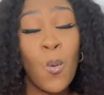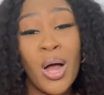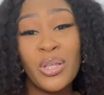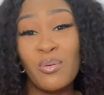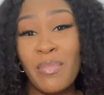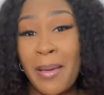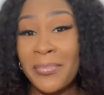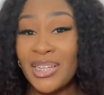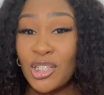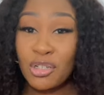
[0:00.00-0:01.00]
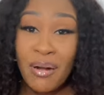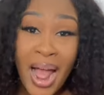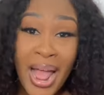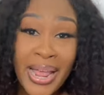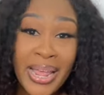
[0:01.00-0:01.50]
what you might be
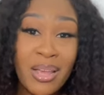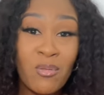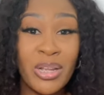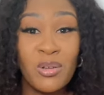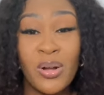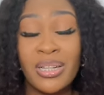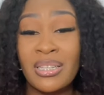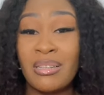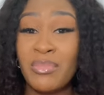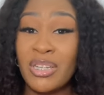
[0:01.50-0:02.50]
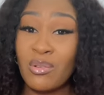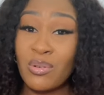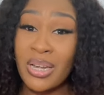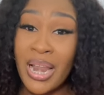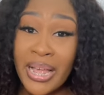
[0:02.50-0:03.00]
trying, what you want to see me
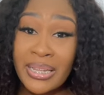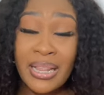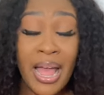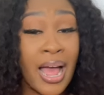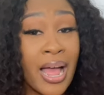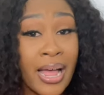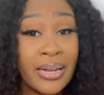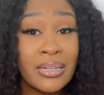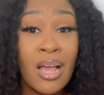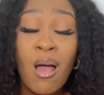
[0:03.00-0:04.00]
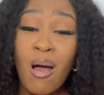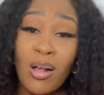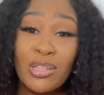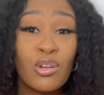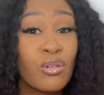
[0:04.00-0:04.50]
do next. And
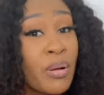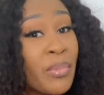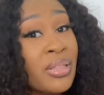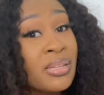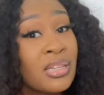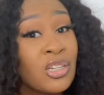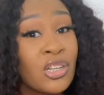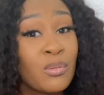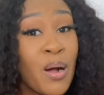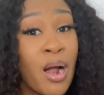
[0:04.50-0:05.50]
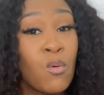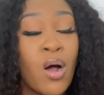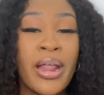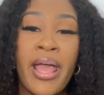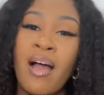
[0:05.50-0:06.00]
also remember, this is just part
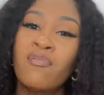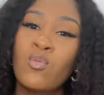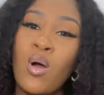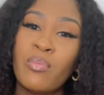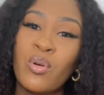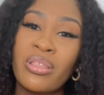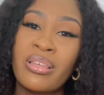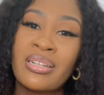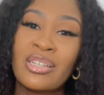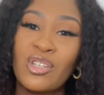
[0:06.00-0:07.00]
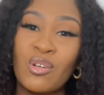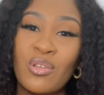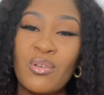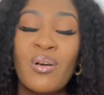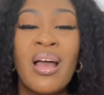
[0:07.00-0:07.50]
one. I have one more thing to show
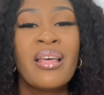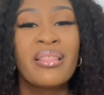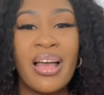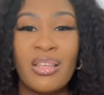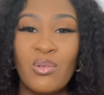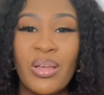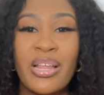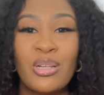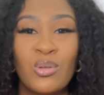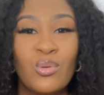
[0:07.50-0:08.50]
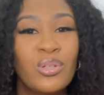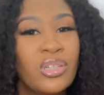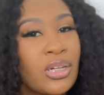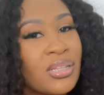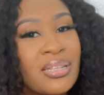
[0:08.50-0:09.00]
you that you can do
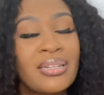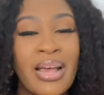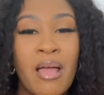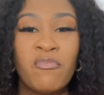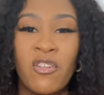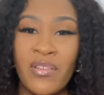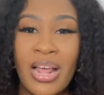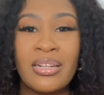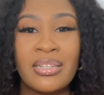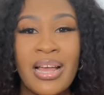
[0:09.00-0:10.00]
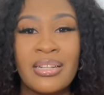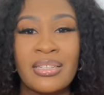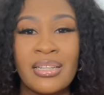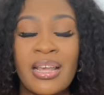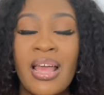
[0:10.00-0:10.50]
just in time for
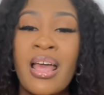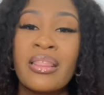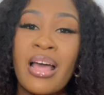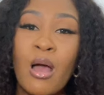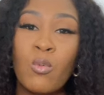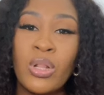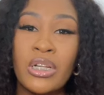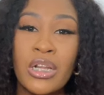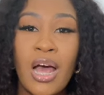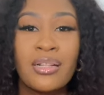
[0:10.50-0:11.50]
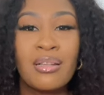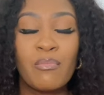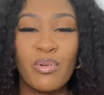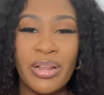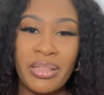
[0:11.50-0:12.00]
Valentine's Day that will not
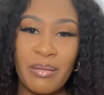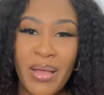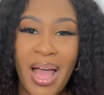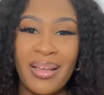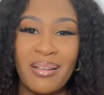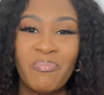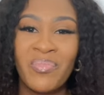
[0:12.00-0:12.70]
break the bank.